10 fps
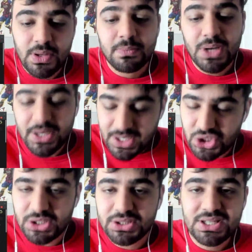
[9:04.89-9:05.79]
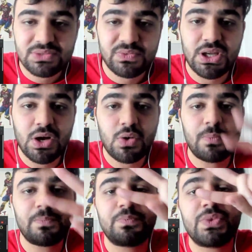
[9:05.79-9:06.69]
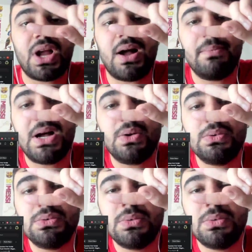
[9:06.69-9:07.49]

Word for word: But I'll catch y'all in the next video. I'm out.